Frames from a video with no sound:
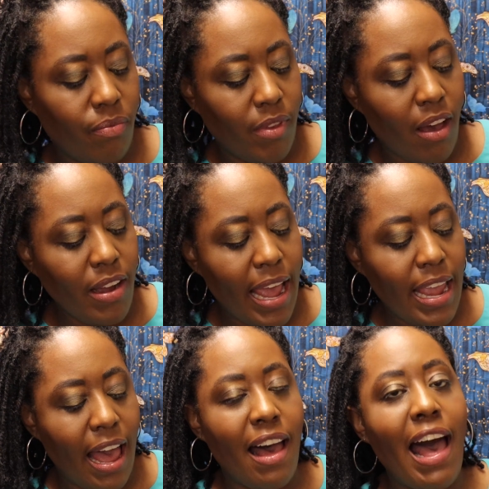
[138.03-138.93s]
Okay,
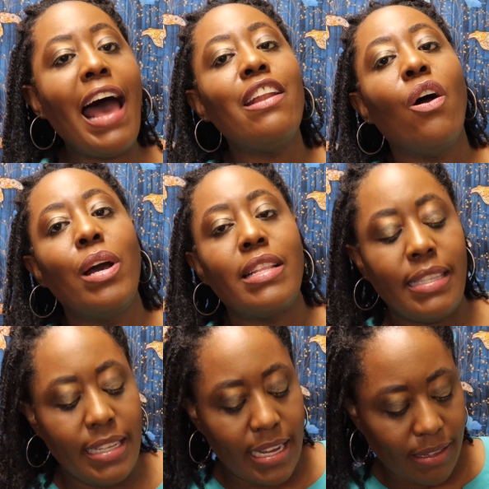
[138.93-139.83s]
y'all, I know what
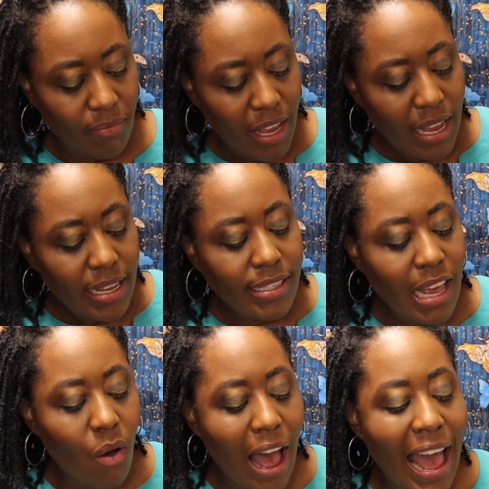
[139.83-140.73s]
this is. So
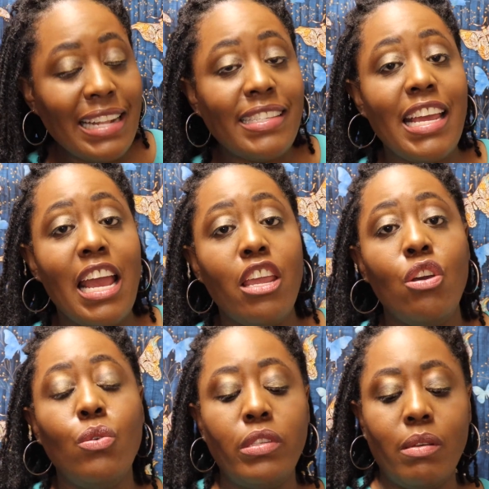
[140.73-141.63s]
I did
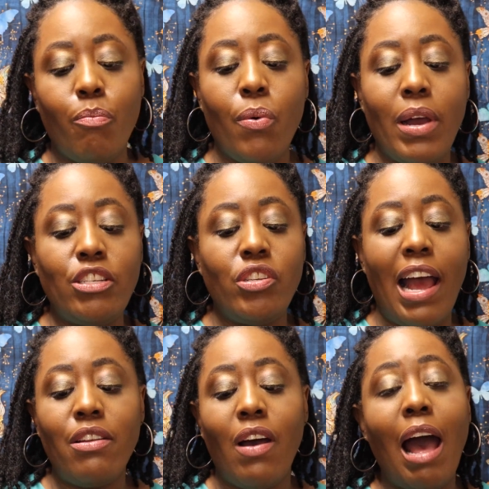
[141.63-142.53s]
use some points.
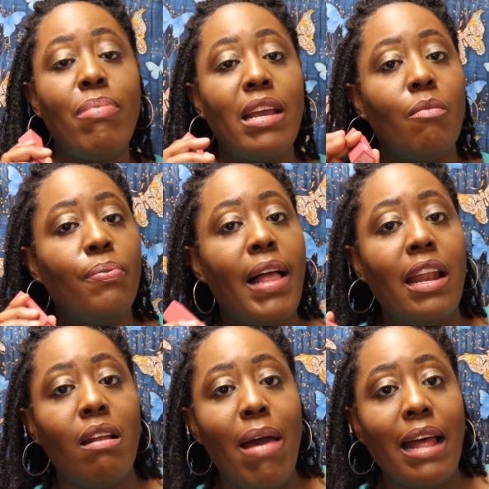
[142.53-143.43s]
Y'all know I've been
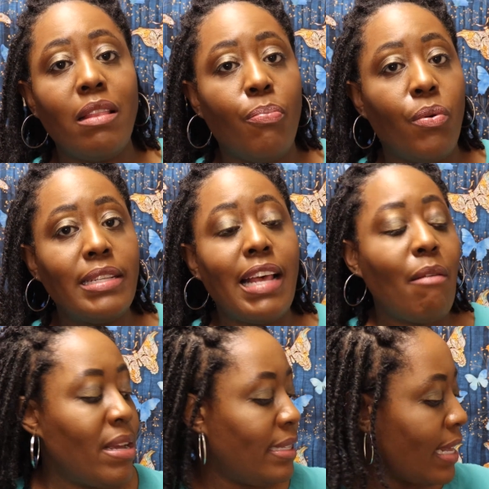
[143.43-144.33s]
complaining about the points.
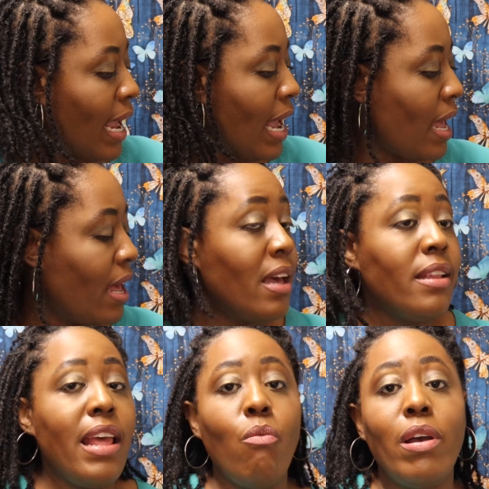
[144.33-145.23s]
I've been saying
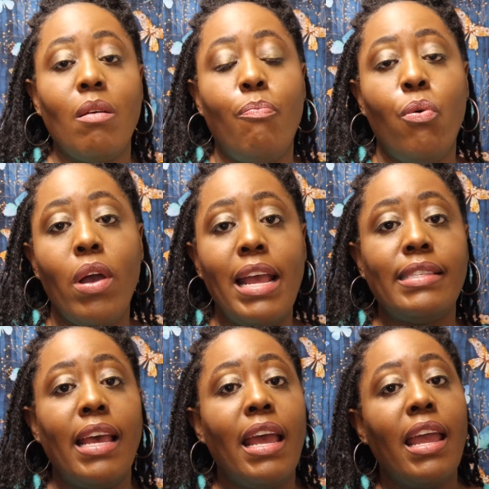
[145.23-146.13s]
that with the
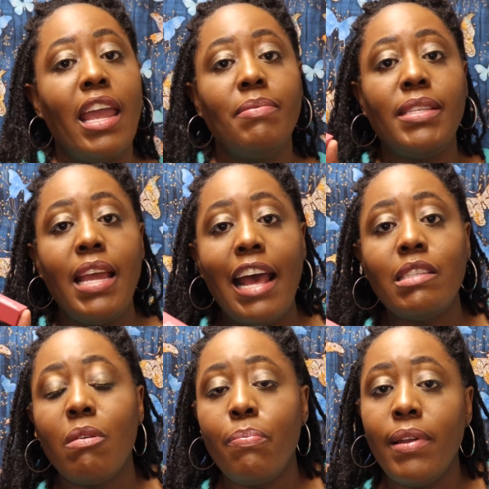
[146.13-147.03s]
points, IPSY has
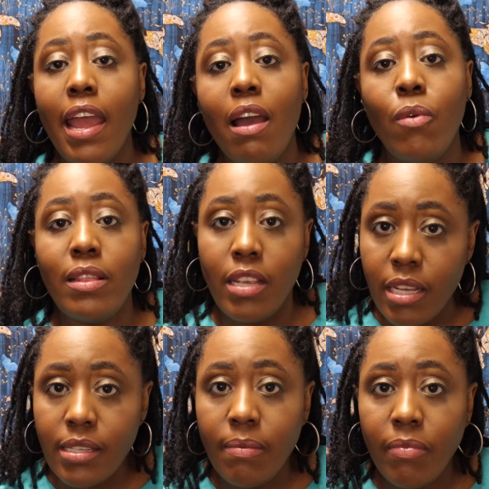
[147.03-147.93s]
been playing with
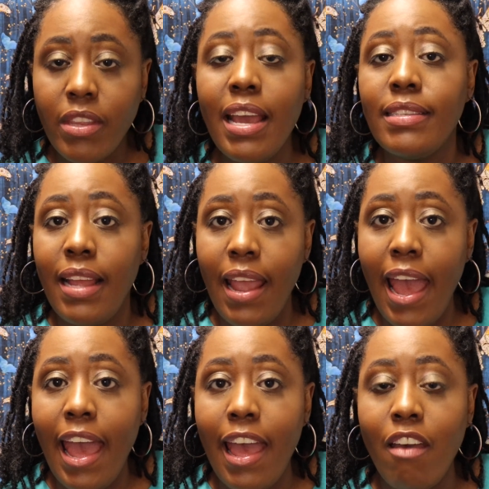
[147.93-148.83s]
us. Yes, they
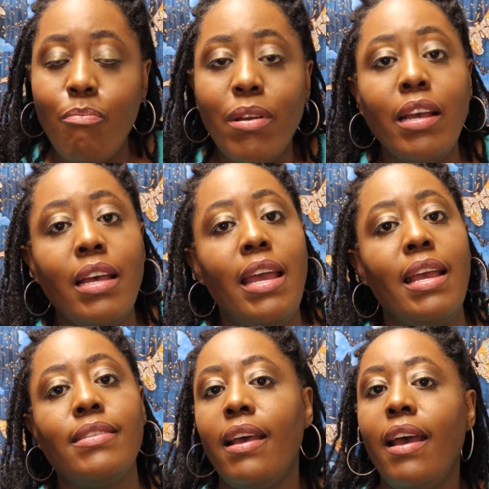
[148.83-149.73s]
have,
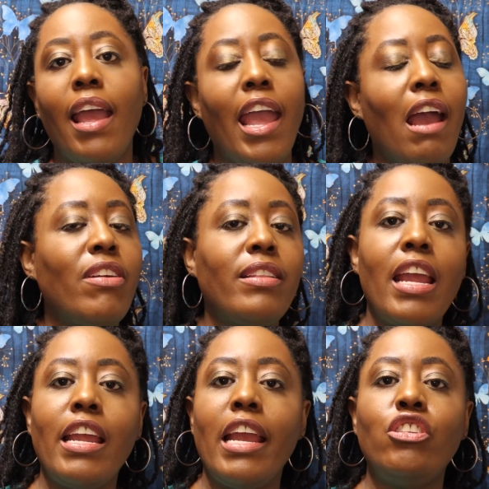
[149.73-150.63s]
because
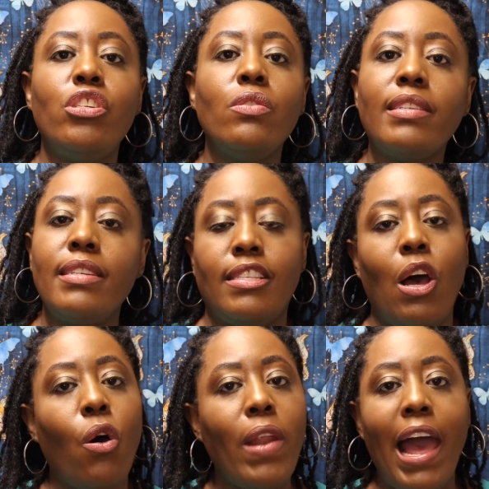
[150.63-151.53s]
everything is usually
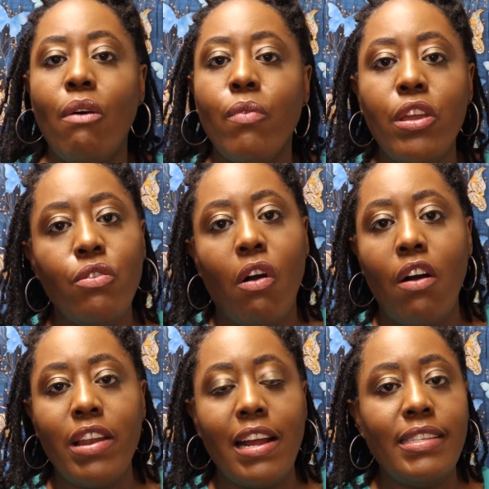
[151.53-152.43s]
sold out when you go
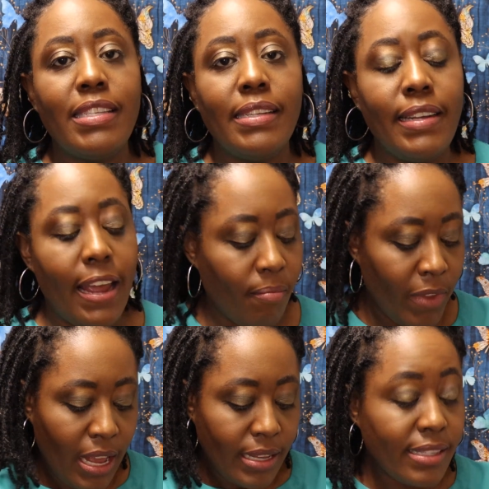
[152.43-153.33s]
on there to select.
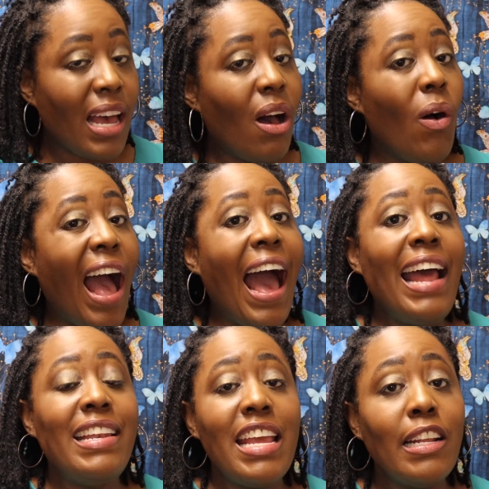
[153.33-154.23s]
So
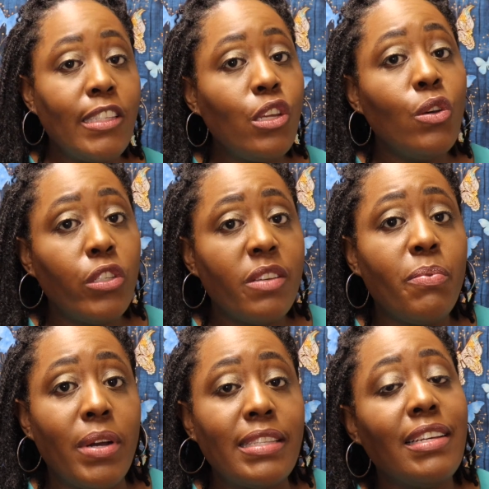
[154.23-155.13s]
I needed to use some
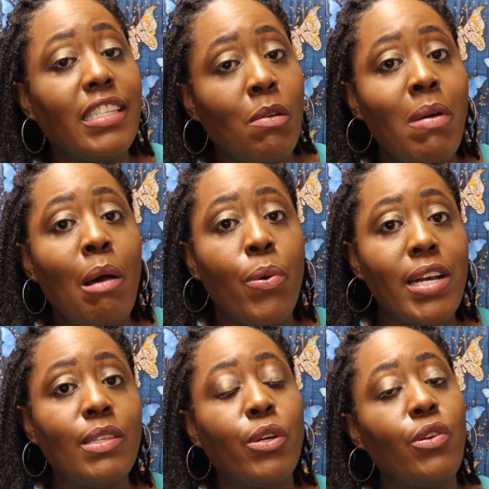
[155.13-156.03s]
points because some of my
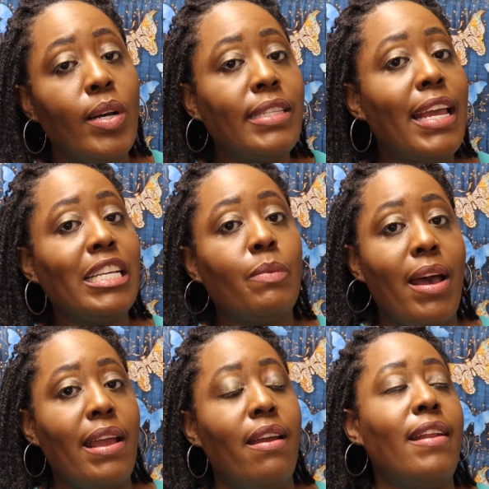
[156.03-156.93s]
points were going to
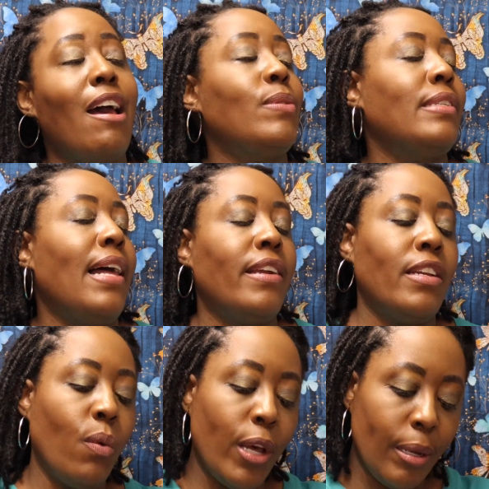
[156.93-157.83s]
expire. And I was like, you
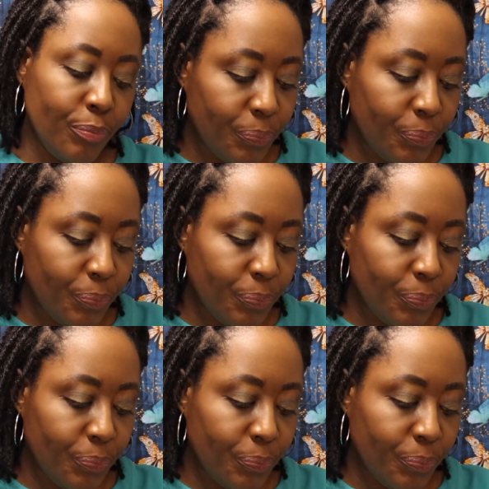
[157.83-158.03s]
know what?